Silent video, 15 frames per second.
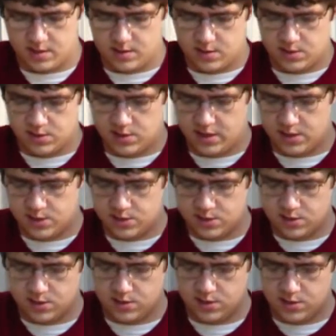these
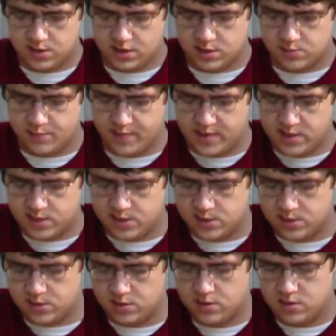nice
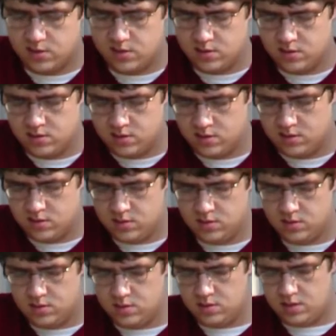bits,
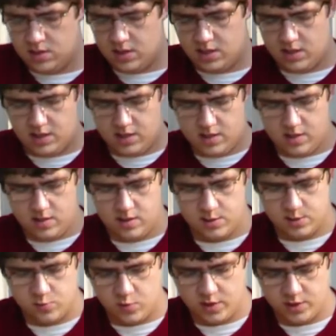and
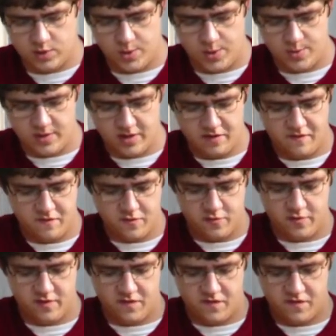it's 1, 2, 3,
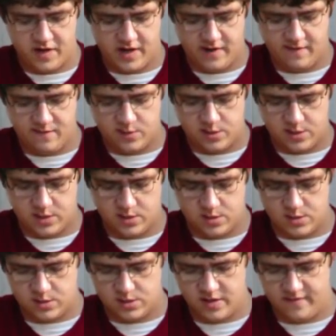4, 5,
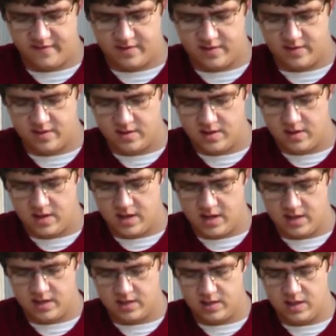6, 7,
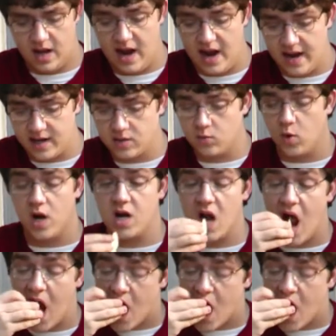8, 9. What?